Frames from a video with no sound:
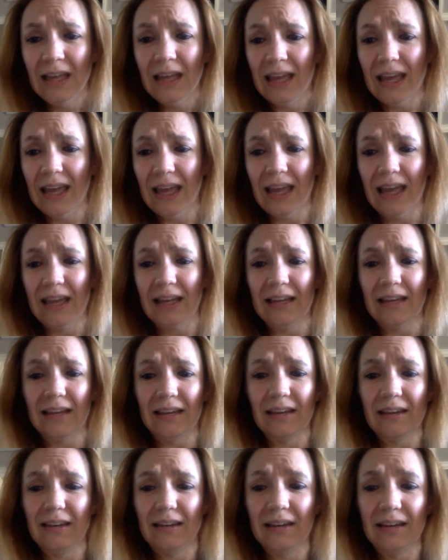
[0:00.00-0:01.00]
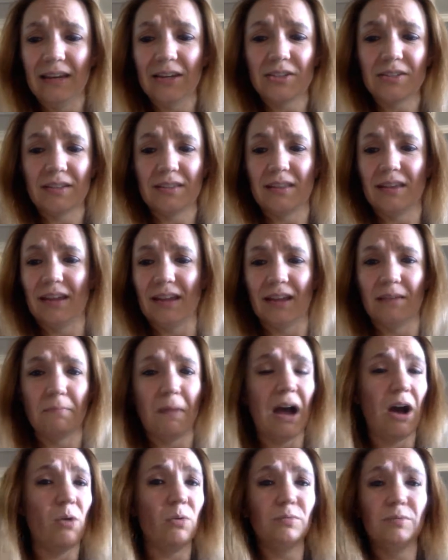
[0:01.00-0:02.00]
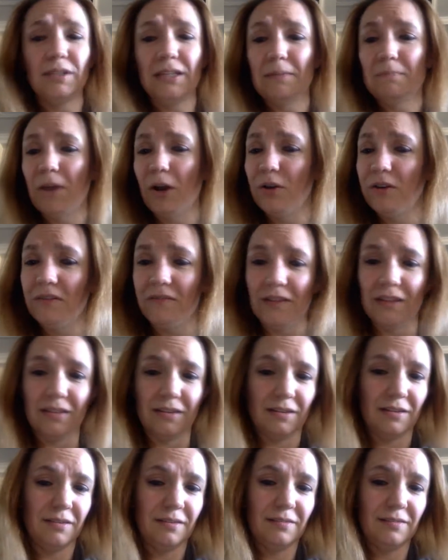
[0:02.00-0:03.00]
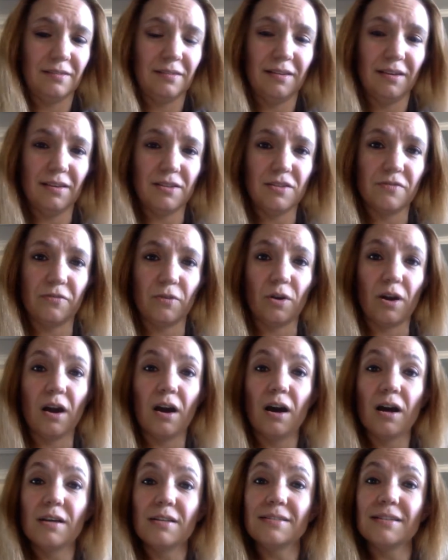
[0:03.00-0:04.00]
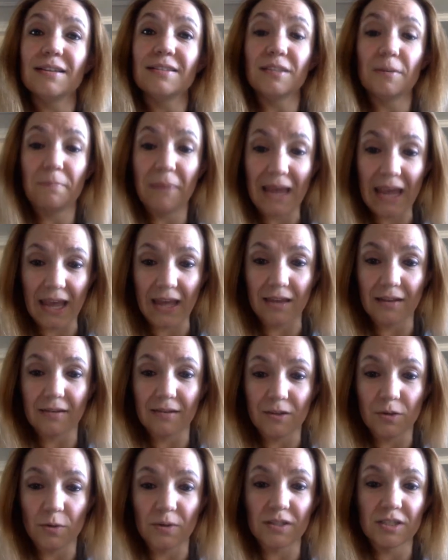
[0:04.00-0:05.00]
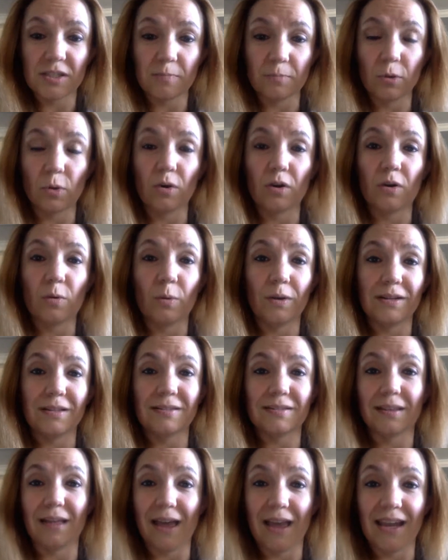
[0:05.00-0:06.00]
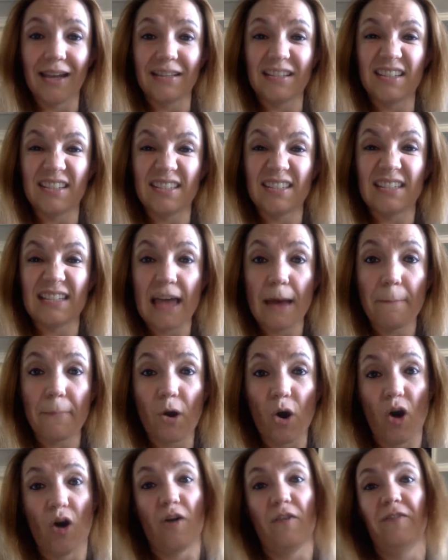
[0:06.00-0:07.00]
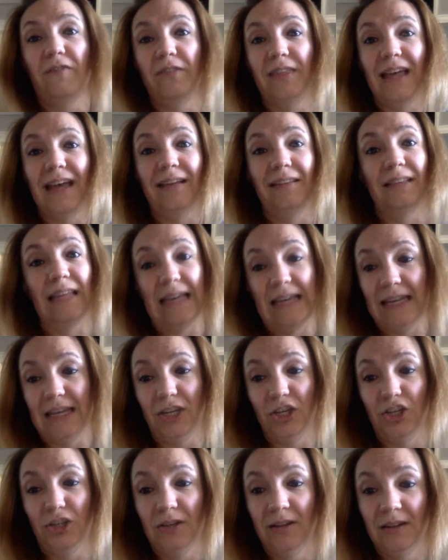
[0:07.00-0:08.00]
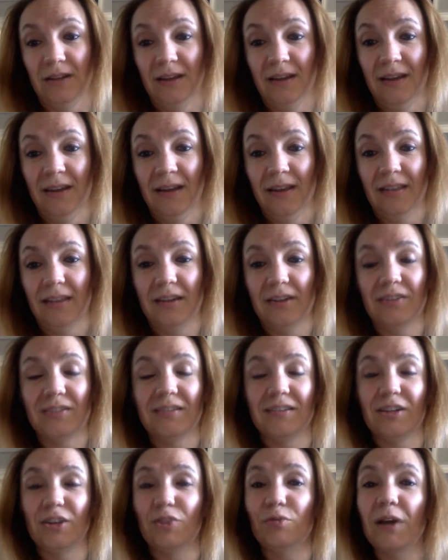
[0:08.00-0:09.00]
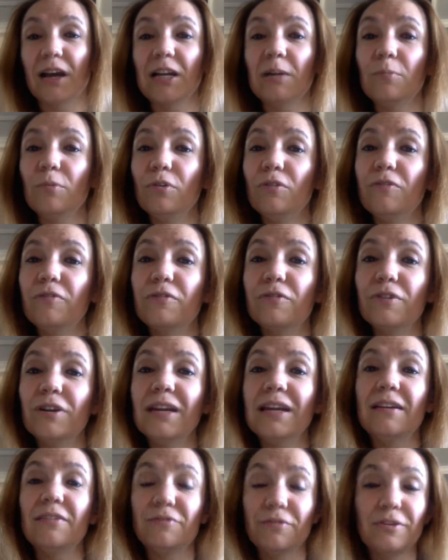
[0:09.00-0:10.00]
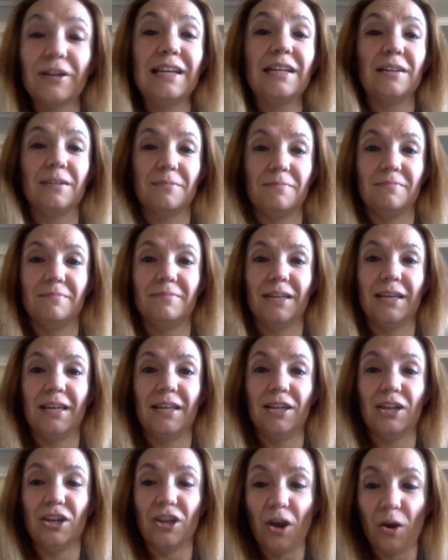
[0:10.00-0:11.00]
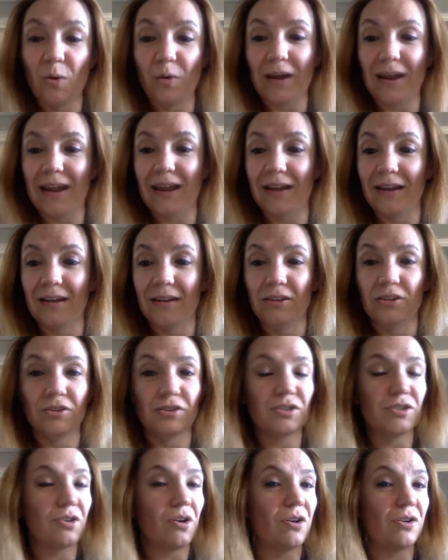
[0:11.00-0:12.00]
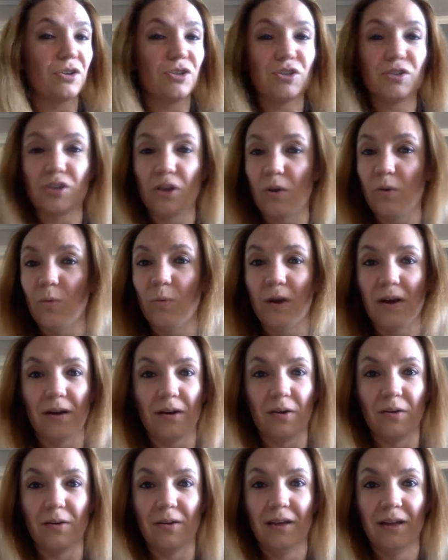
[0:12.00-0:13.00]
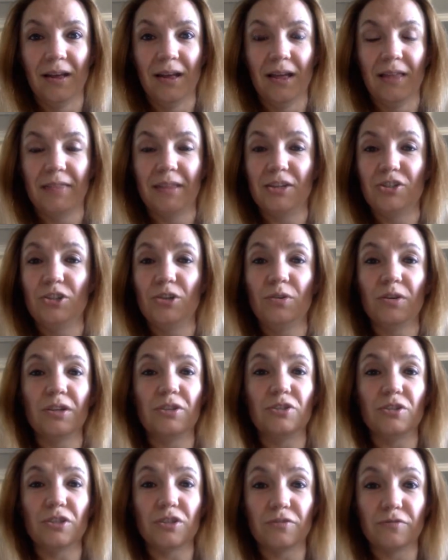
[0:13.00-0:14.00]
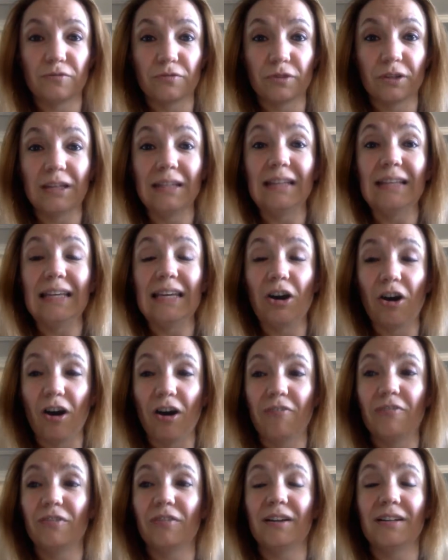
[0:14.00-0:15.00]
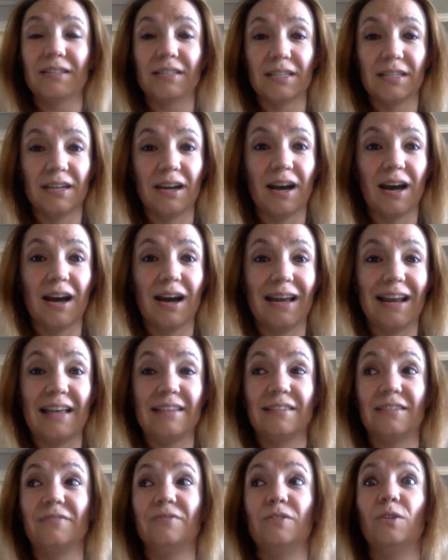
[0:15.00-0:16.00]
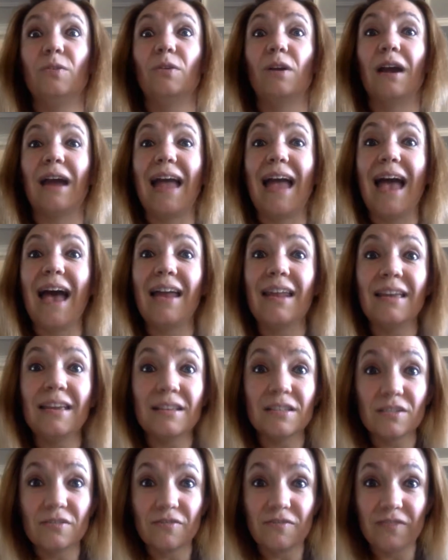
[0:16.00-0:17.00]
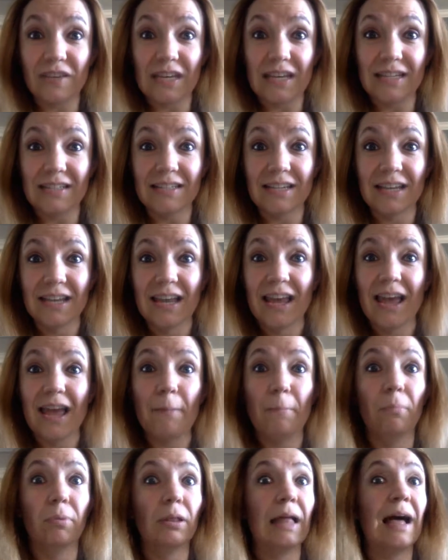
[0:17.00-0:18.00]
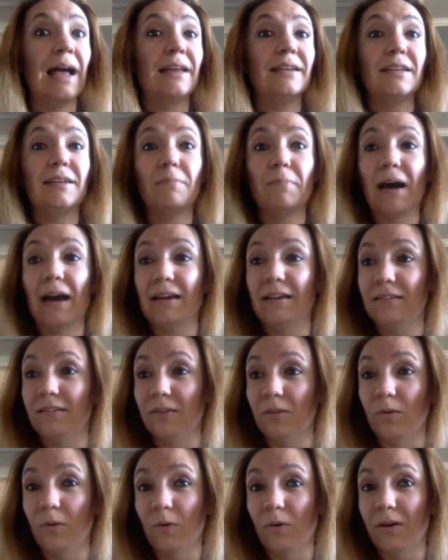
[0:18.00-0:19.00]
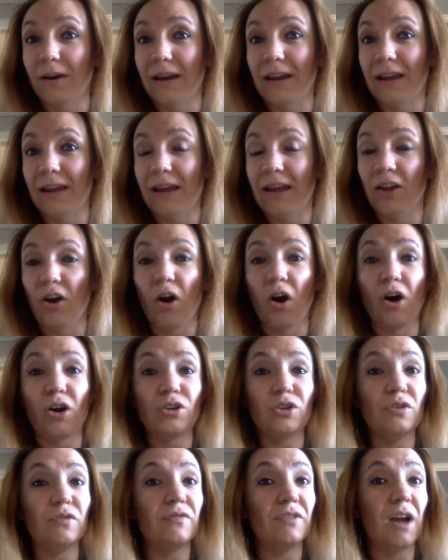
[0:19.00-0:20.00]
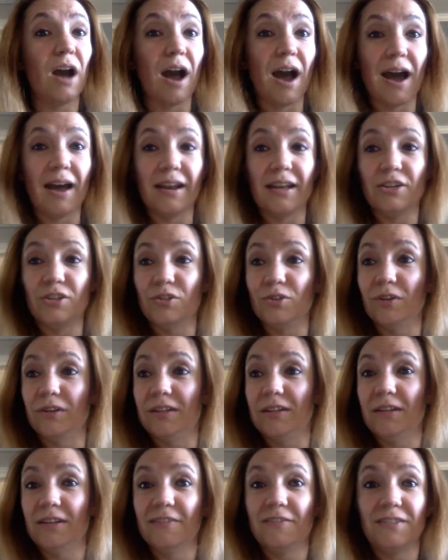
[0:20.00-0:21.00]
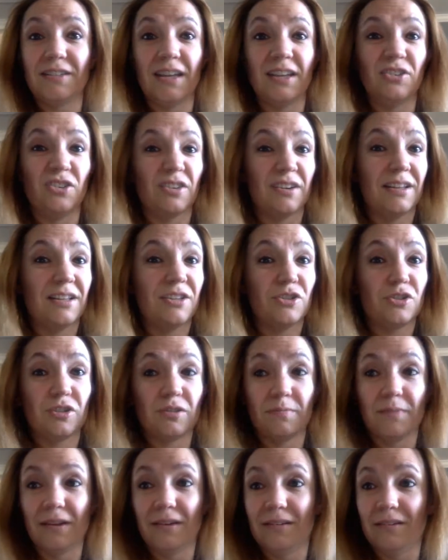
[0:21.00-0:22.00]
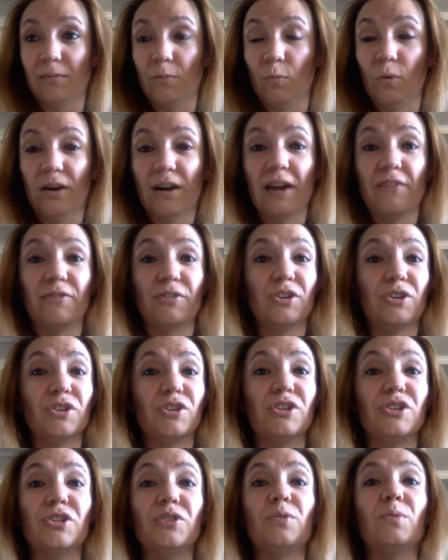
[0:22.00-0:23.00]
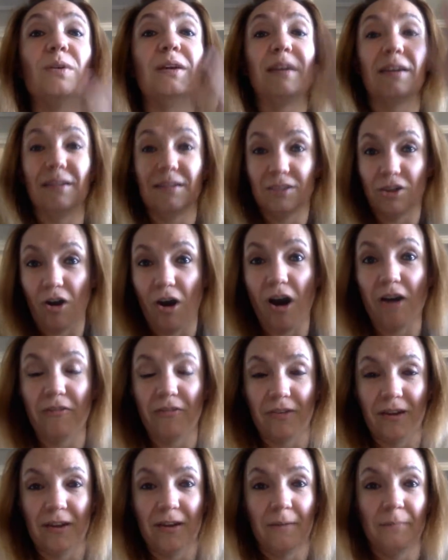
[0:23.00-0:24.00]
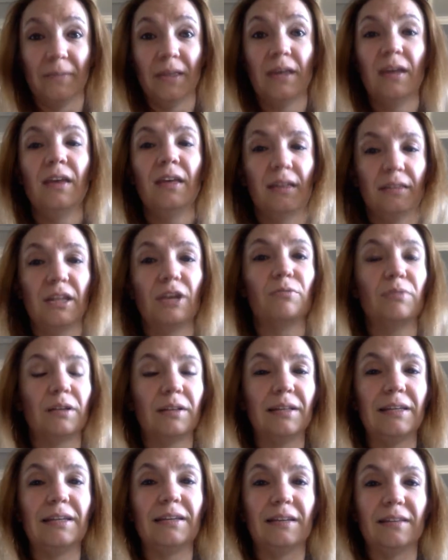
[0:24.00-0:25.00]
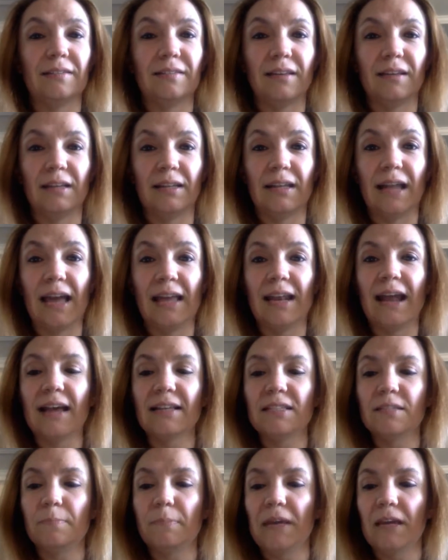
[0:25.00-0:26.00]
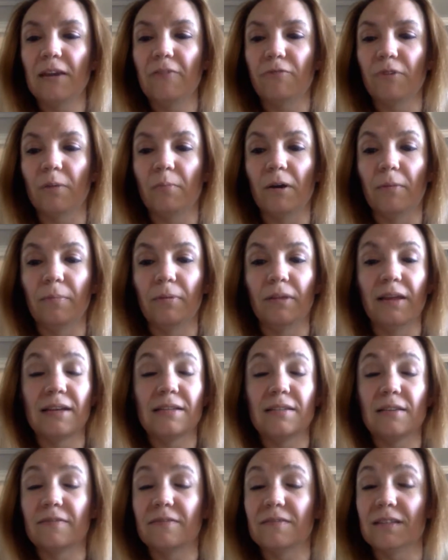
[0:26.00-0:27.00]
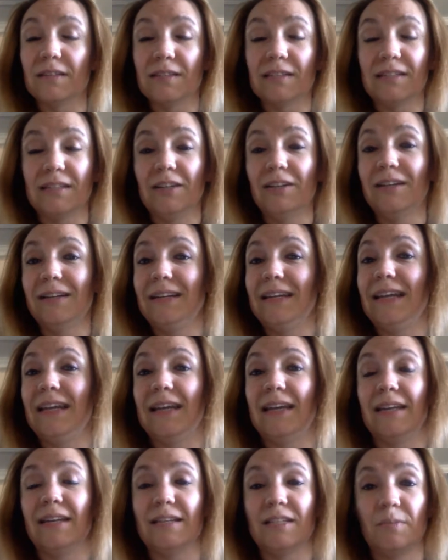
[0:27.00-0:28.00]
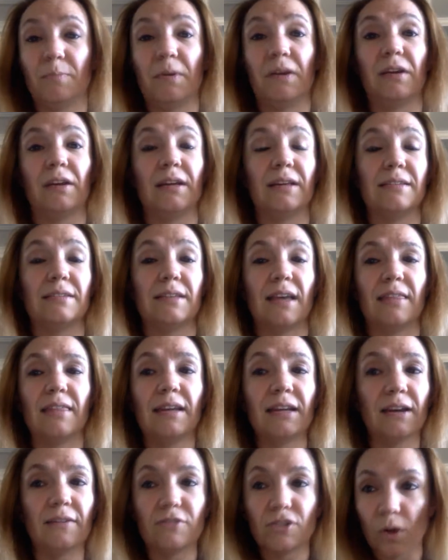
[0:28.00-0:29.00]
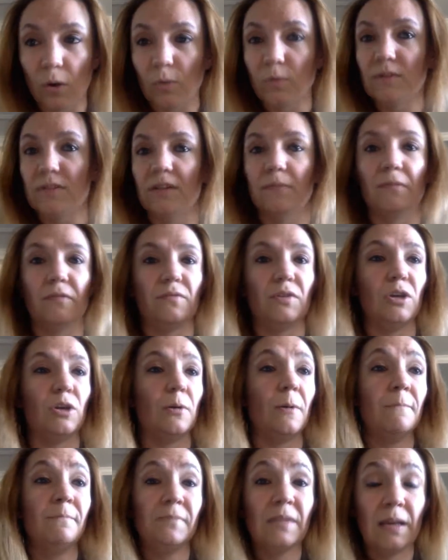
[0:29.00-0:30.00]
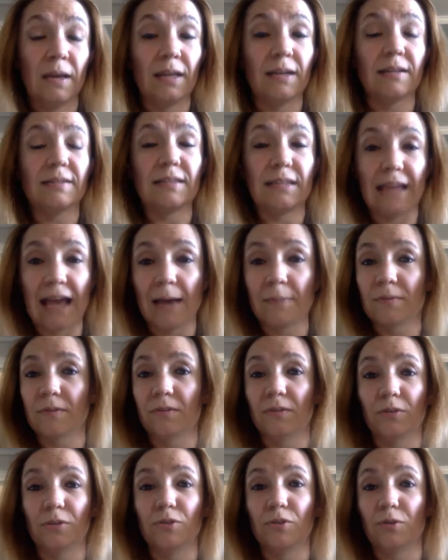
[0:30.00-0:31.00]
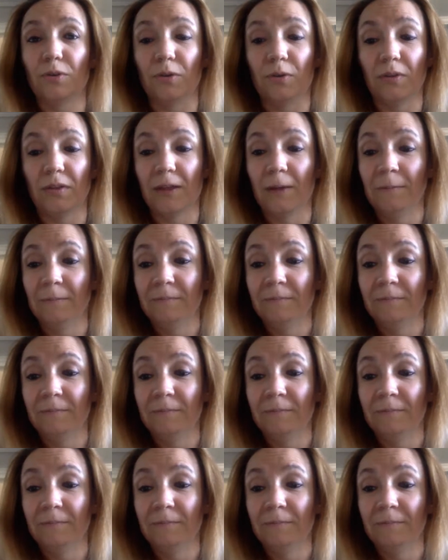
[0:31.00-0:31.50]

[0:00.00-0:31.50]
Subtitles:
And here's the thing, my only motive in this is for us as a band to explore what it's like to step off that ledge. There's an incredible freedom in knowing your song so well that you can just freely offer it to God as if you are at His feet, blinded by His glory, and all you've got is your gift and your instrument, whatever you're doing to offer Him. There really is. And I speak from a place of sincerity and experience. I think I've told some of you, and it's the absolute truth.